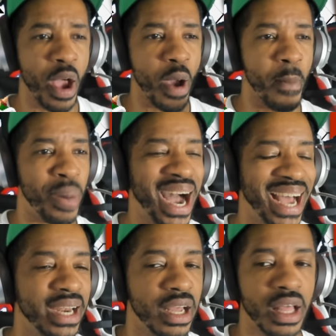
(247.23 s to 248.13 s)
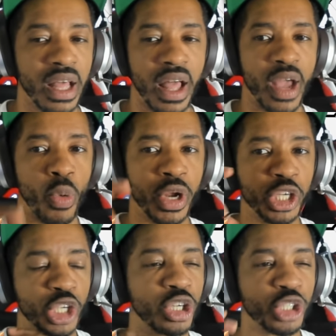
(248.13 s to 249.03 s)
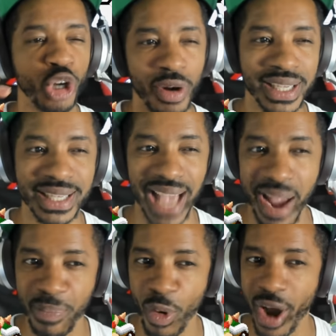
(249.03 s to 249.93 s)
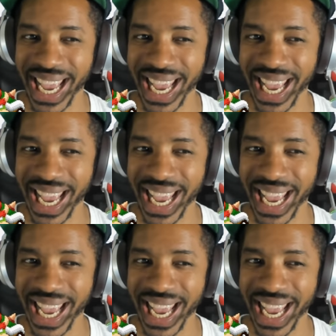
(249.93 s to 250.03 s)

But when you're controlling Sackboy,